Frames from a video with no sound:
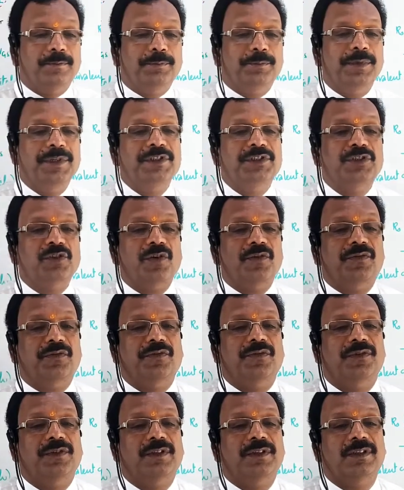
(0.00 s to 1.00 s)
pinch
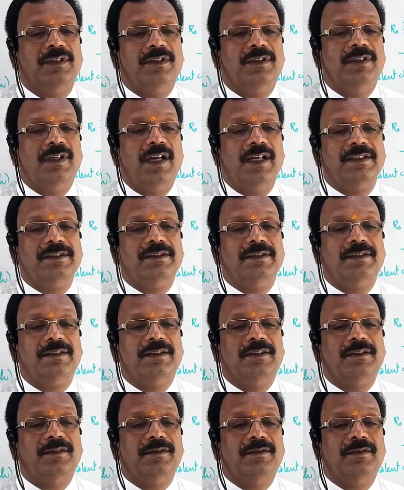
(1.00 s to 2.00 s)
off, thus
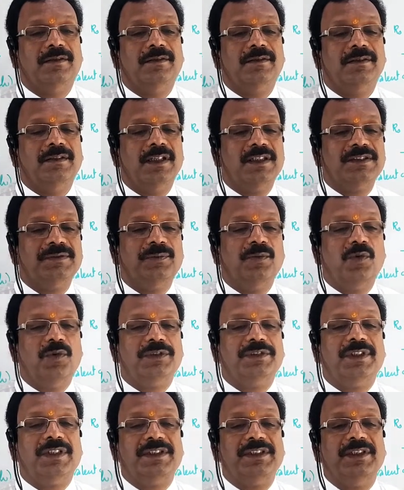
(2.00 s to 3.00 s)

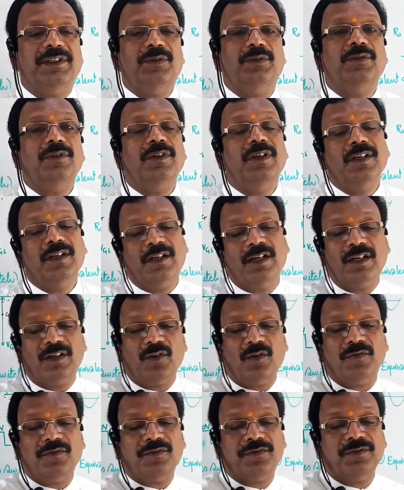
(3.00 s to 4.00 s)
forces into cut
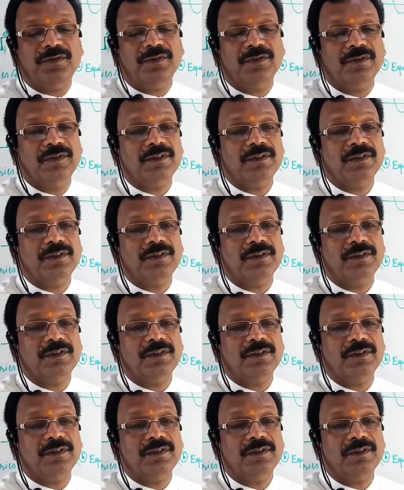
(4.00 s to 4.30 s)
off.